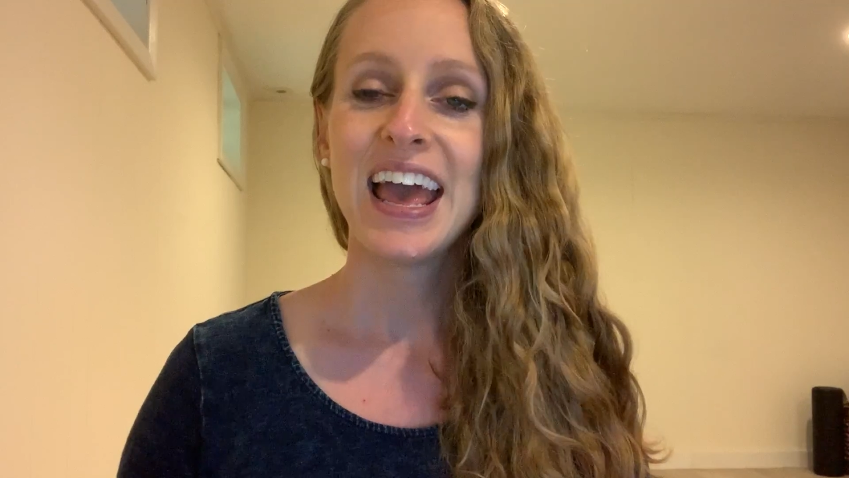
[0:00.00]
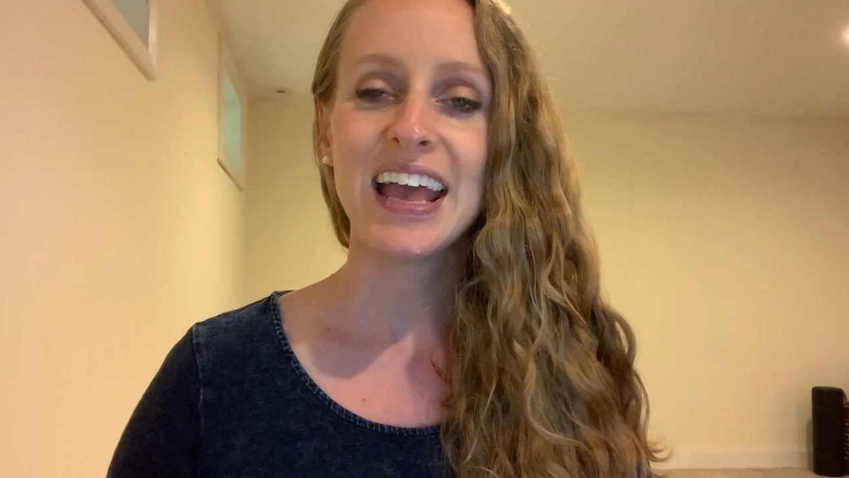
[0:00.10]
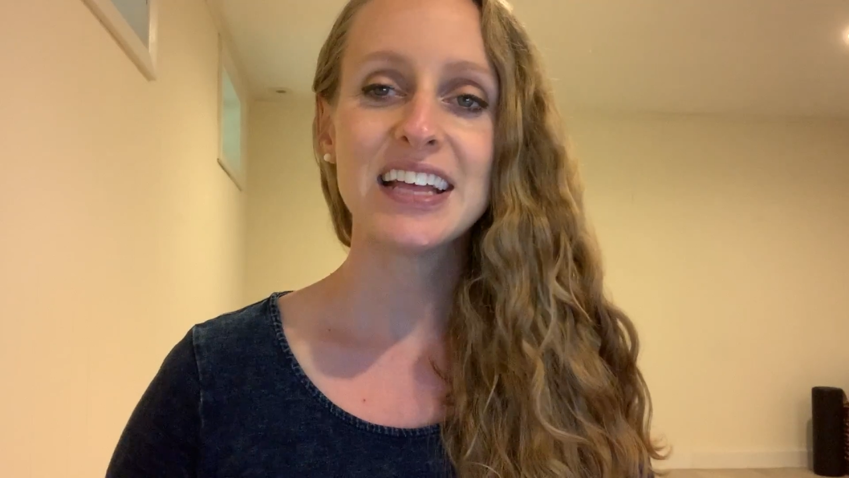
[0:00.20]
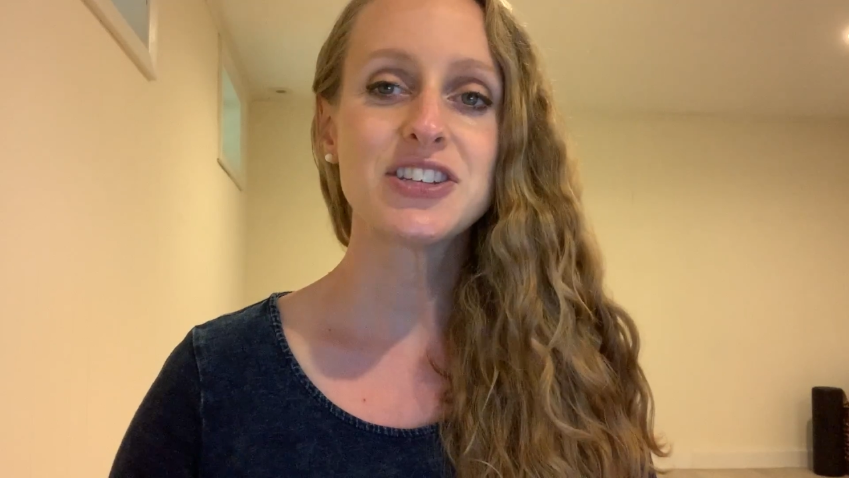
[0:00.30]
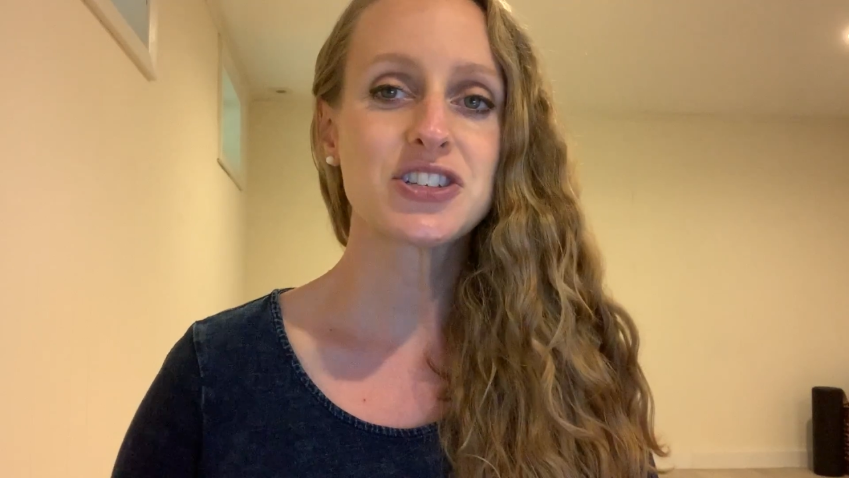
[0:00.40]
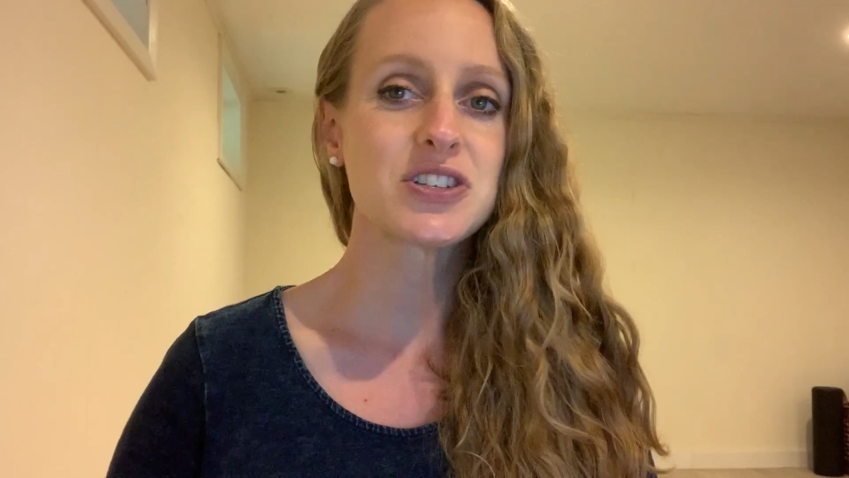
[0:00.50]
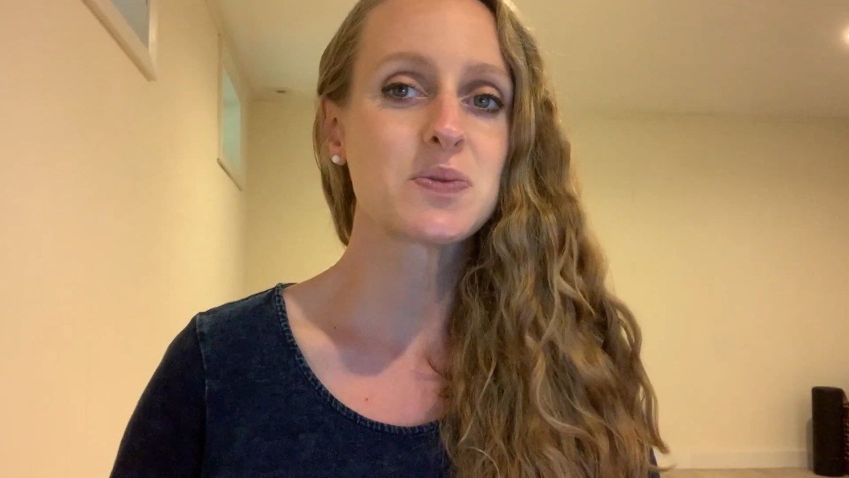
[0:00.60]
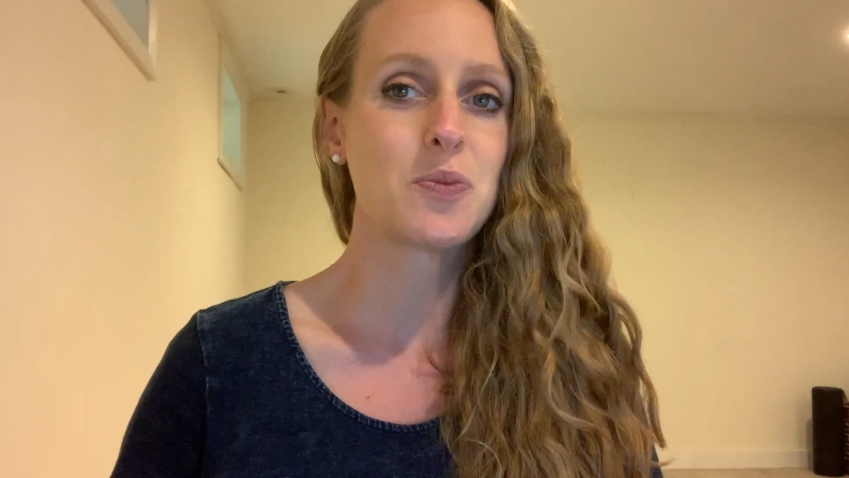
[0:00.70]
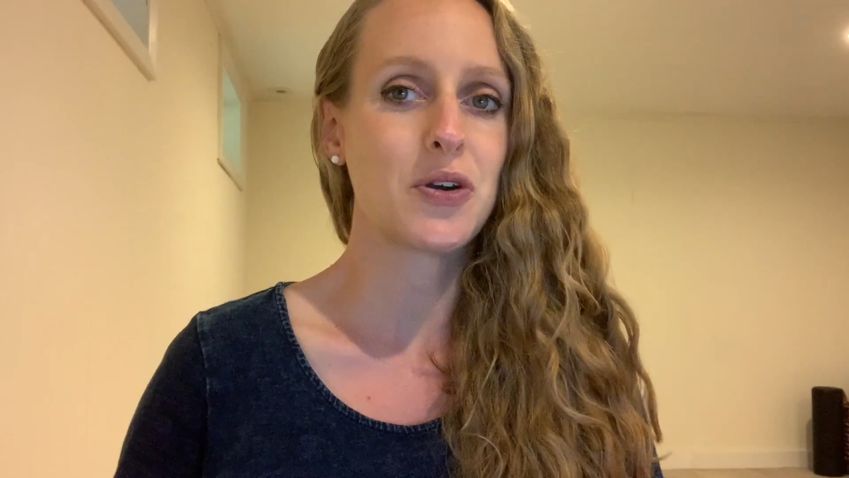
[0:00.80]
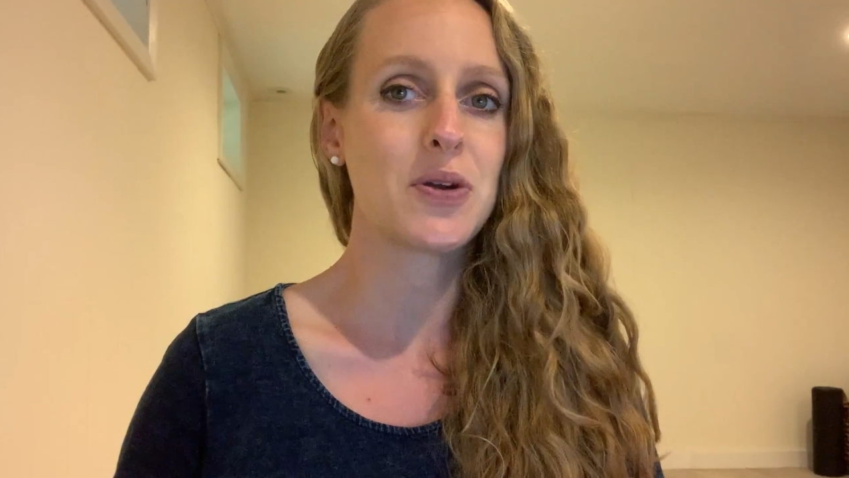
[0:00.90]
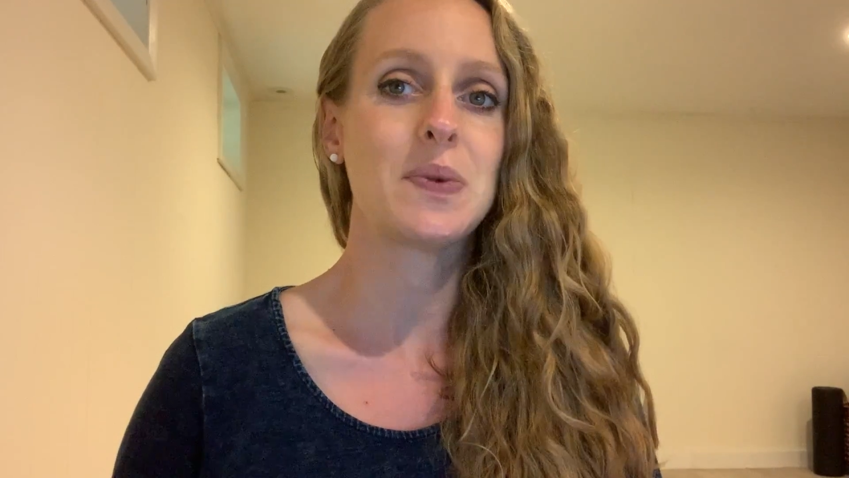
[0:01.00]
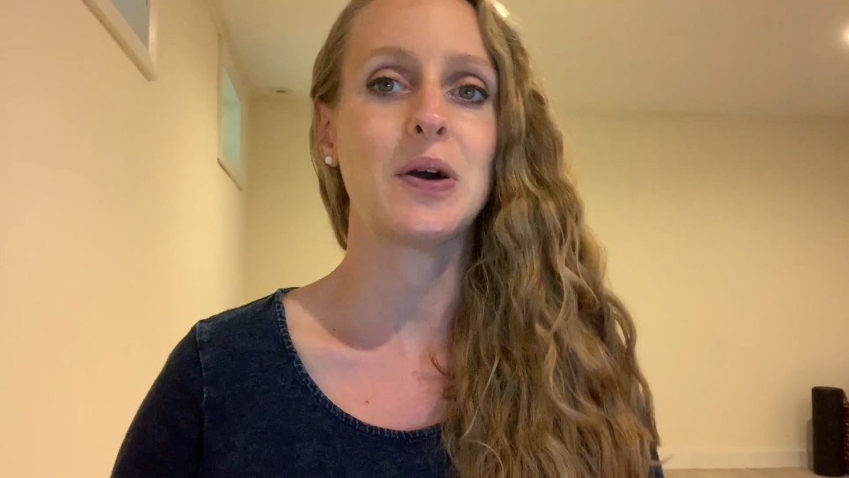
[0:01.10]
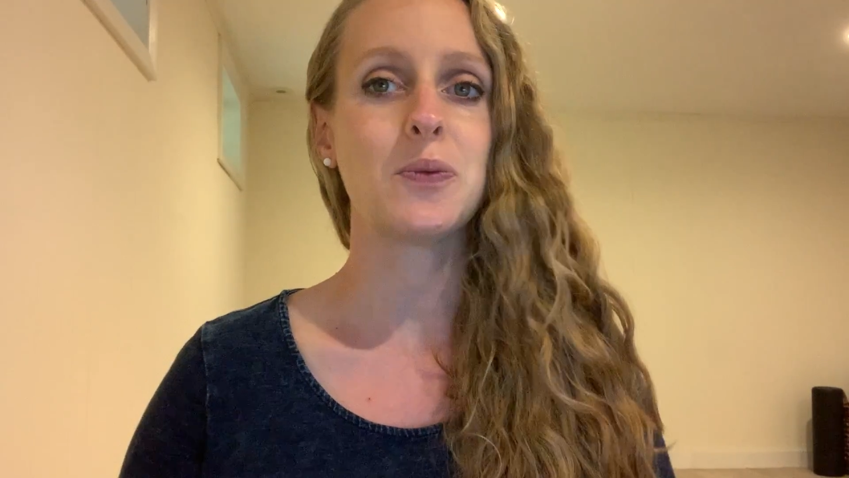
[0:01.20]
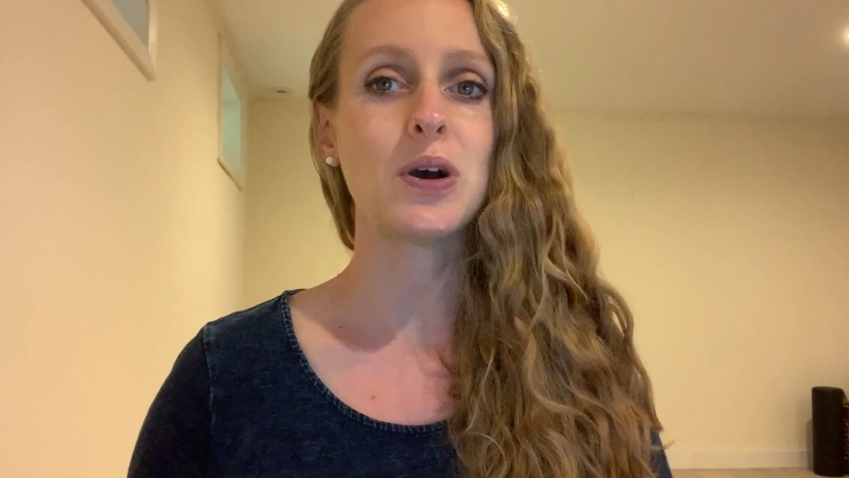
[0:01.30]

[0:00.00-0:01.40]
It's just more about